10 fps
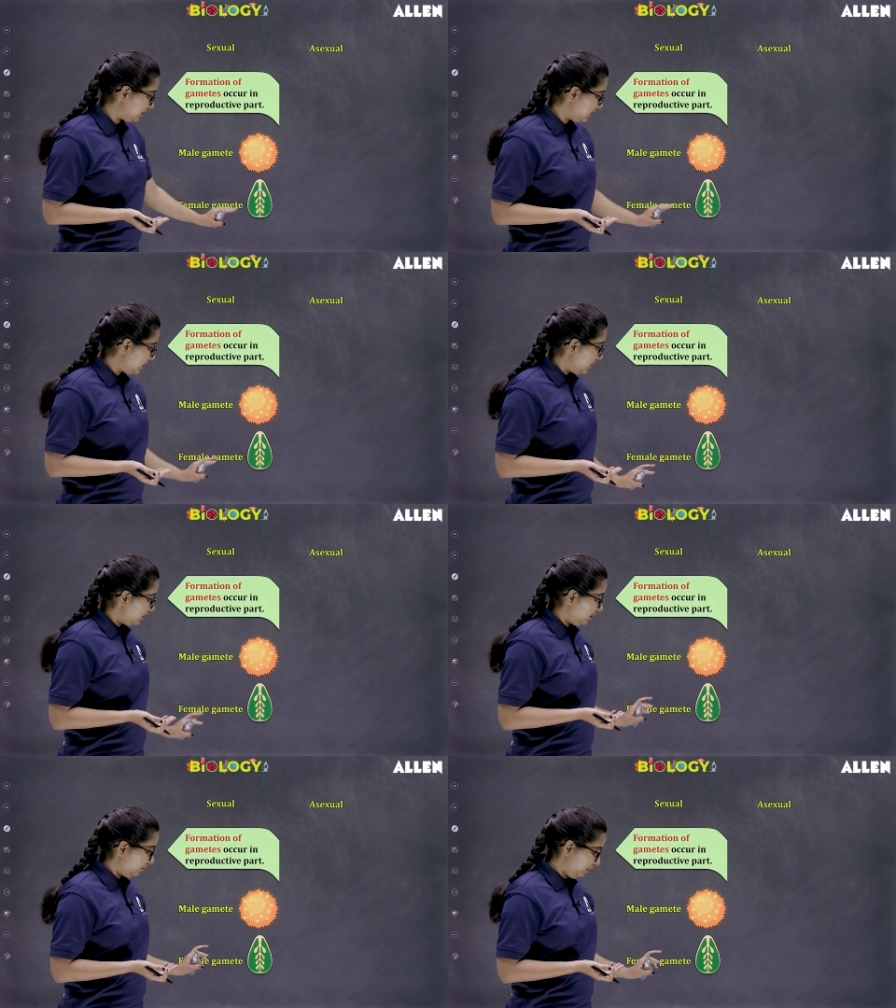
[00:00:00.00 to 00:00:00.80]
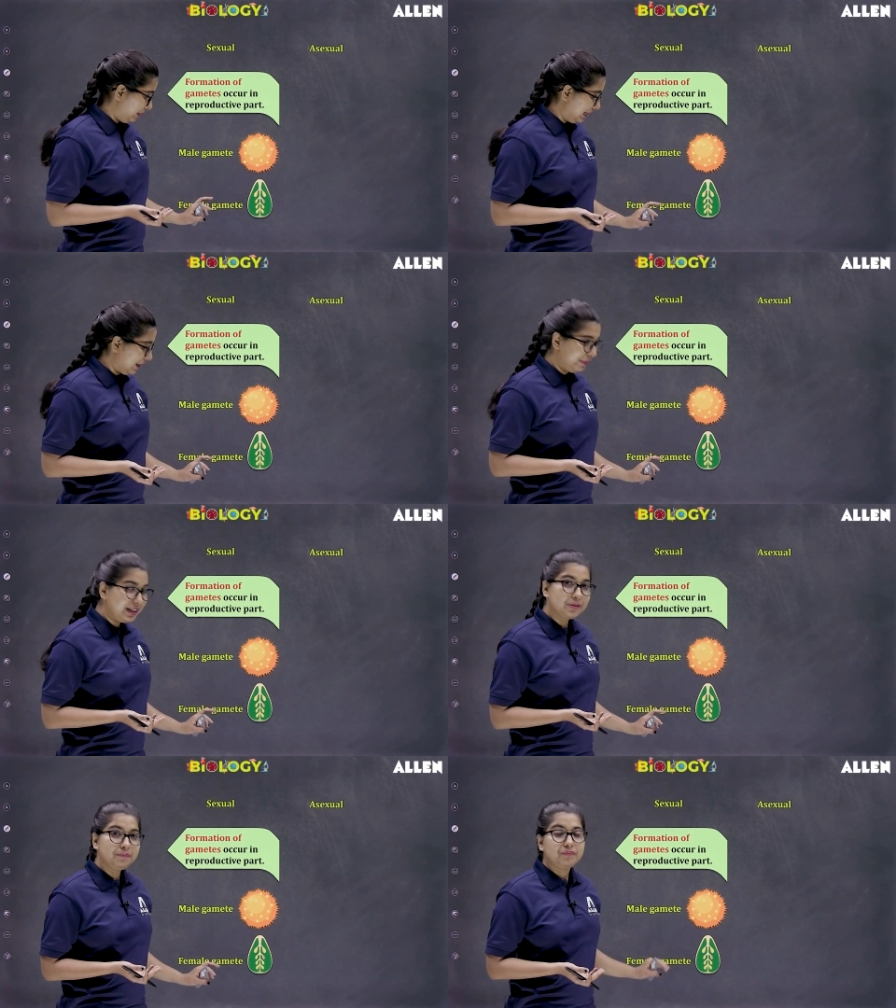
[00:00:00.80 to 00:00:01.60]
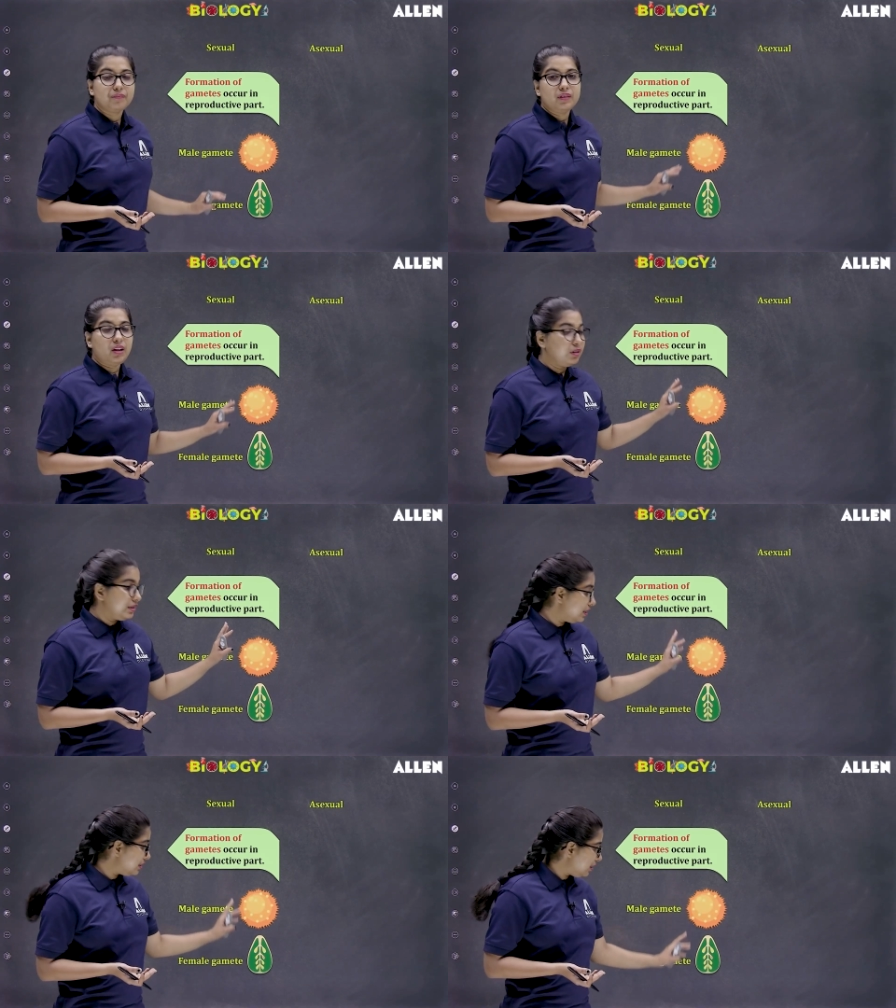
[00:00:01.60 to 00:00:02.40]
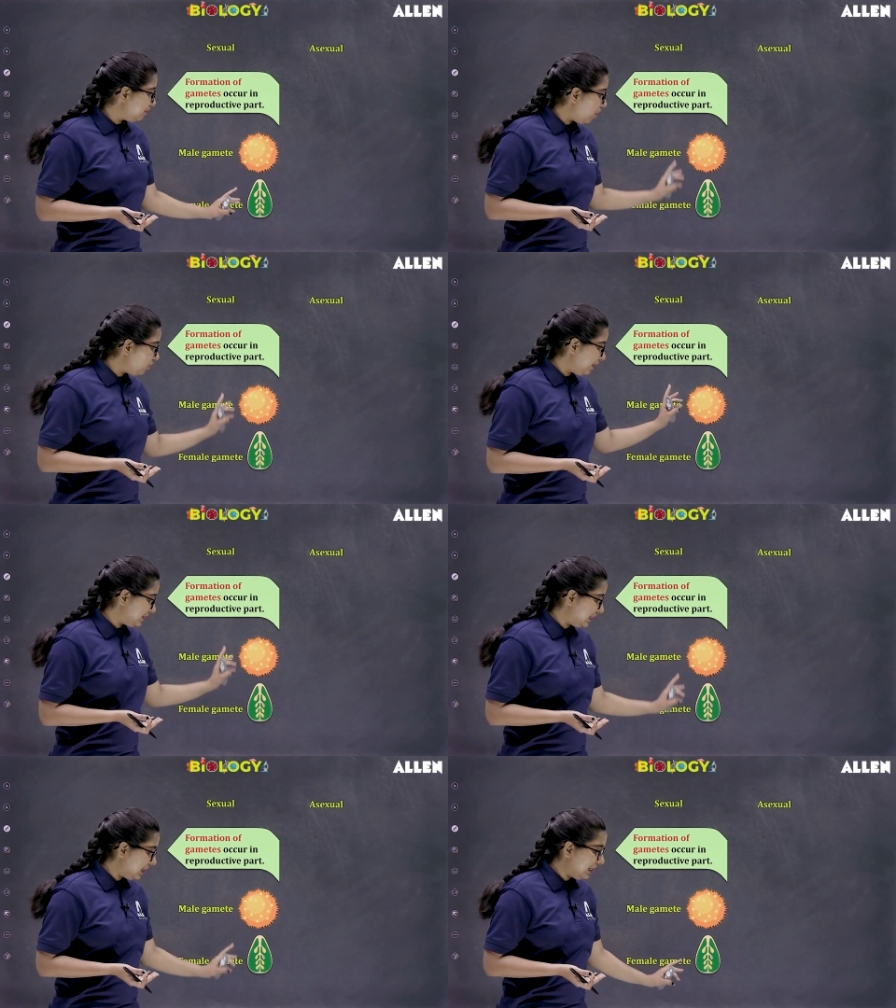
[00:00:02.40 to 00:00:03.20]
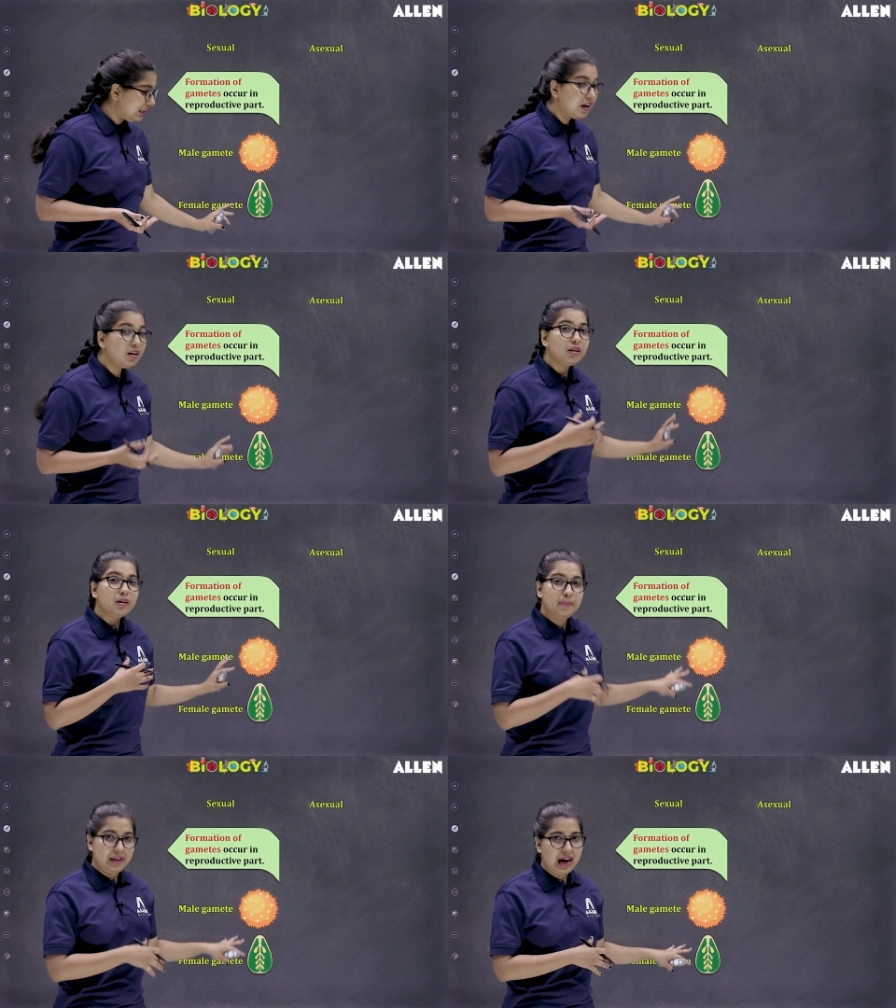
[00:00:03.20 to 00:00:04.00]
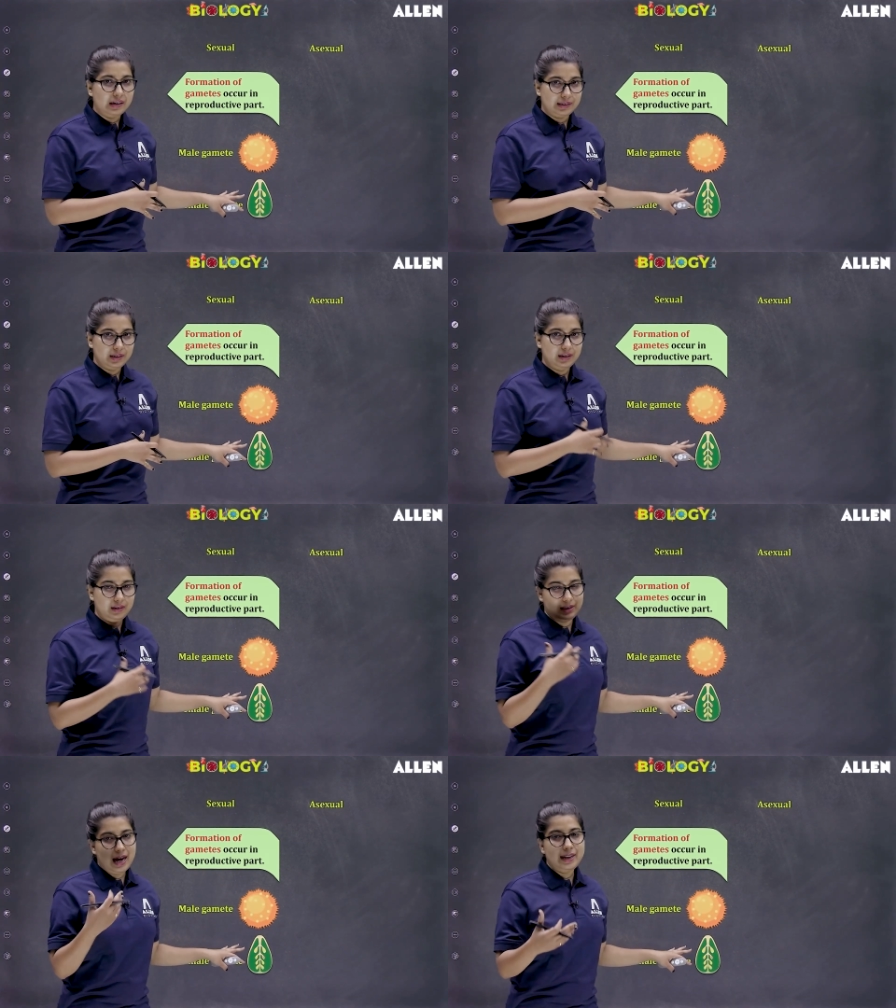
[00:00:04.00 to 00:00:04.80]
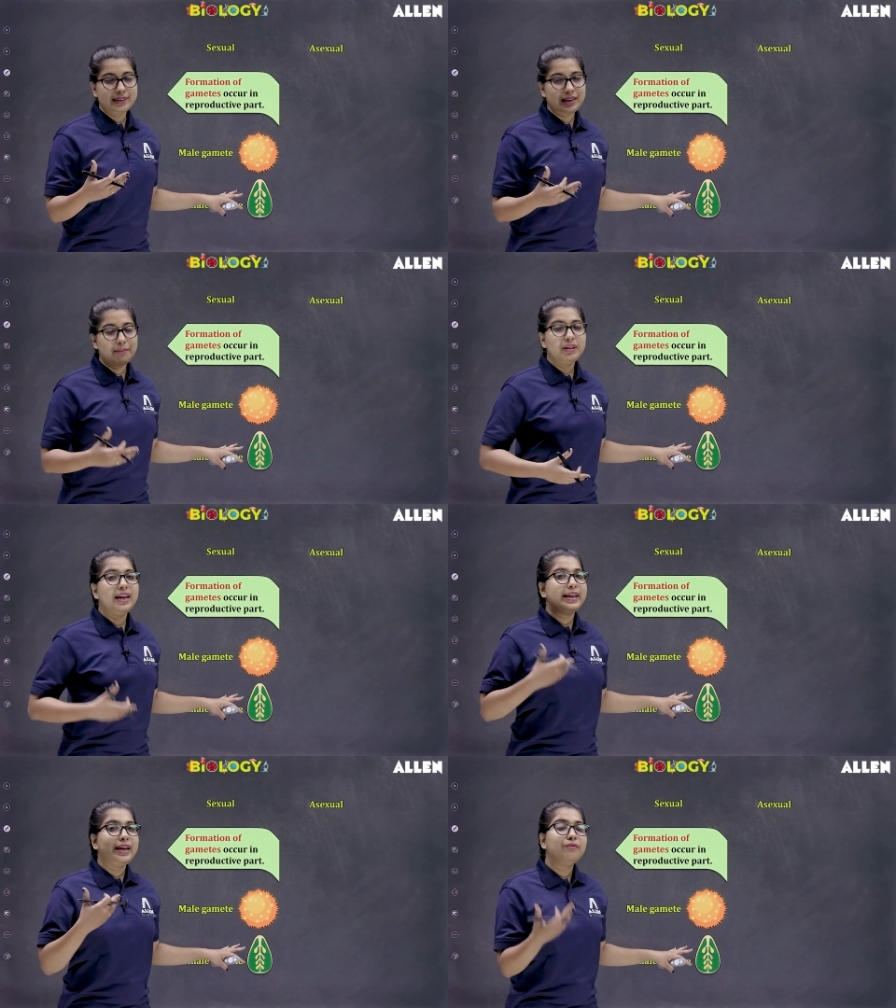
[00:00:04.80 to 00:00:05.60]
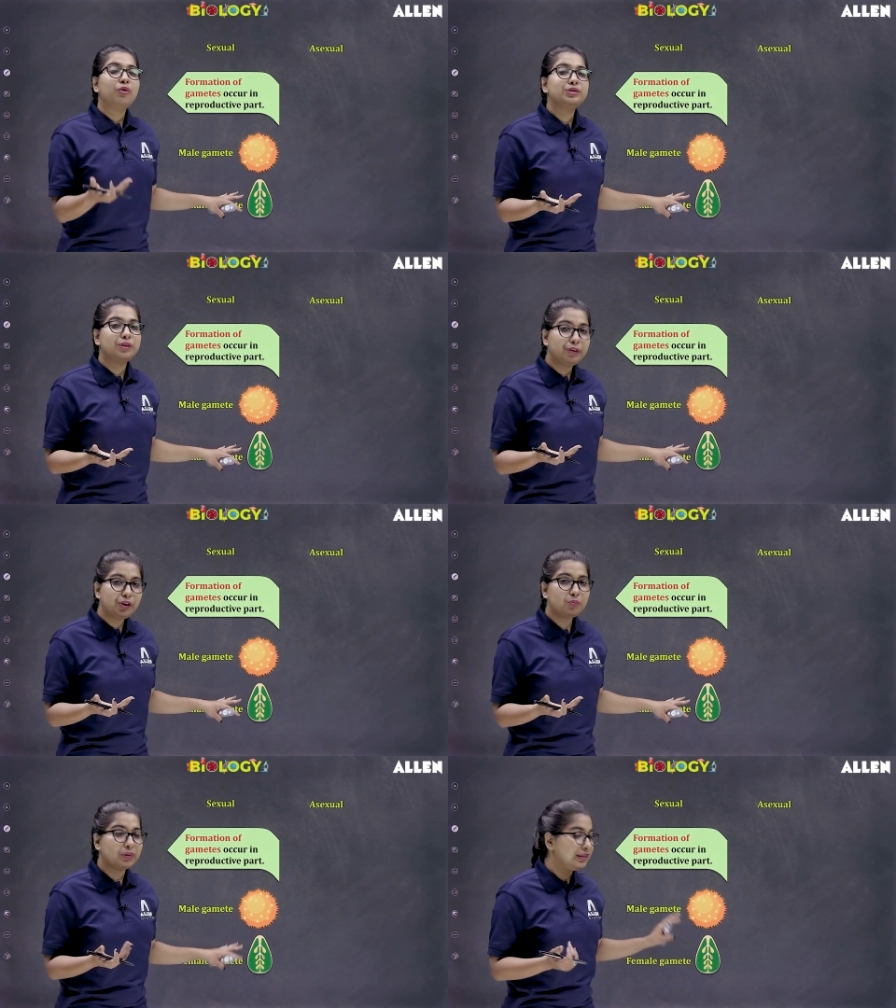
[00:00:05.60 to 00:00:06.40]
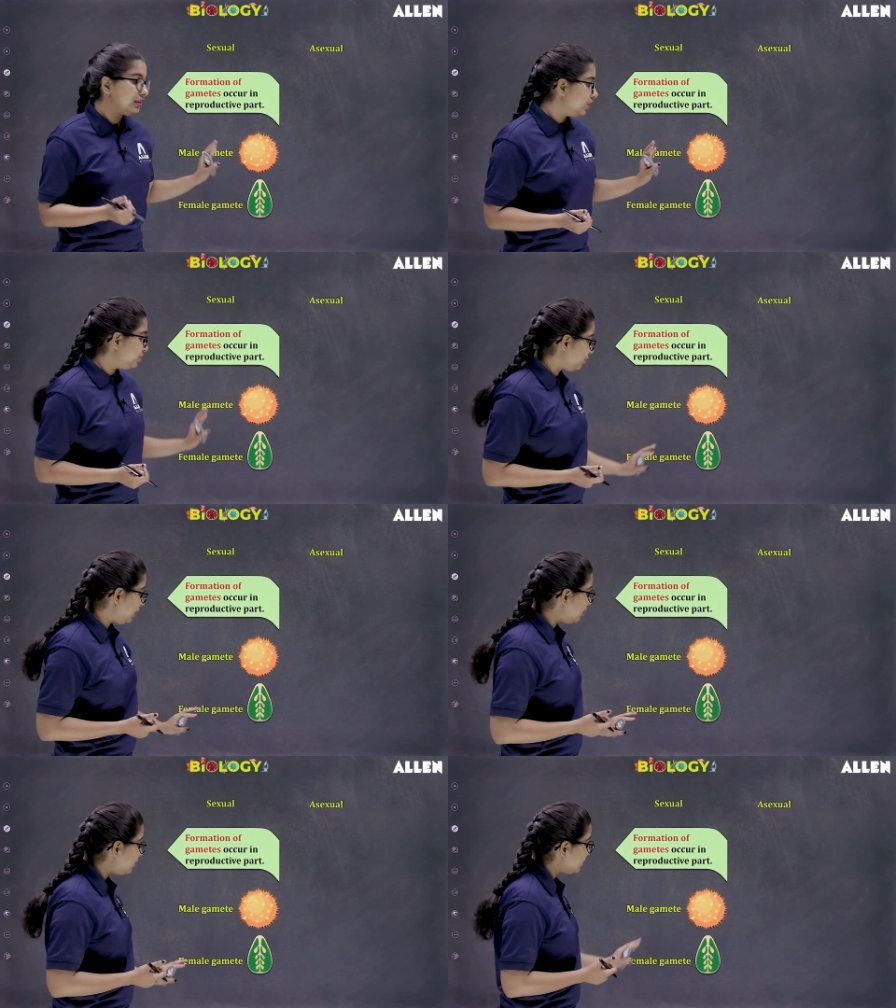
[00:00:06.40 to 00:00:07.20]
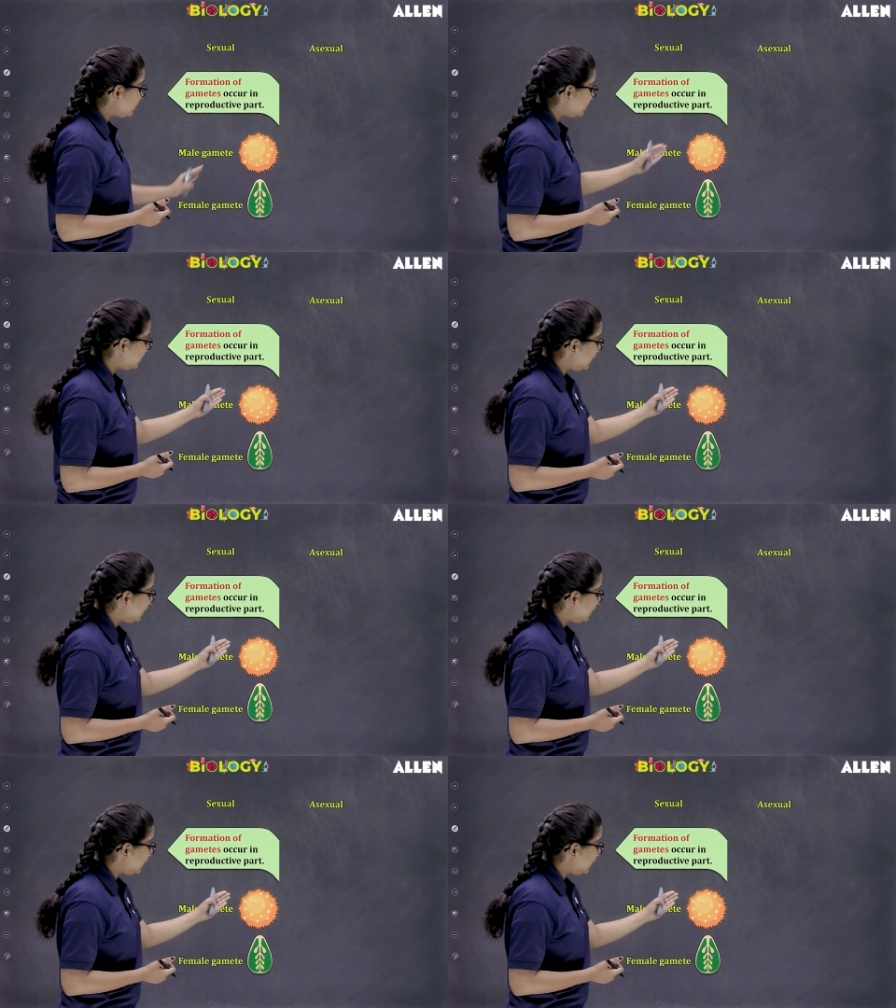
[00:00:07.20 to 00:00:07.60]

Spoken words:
is the female gamete. Now, this is about basically the plants. That example I gave was of humans. So, here this is,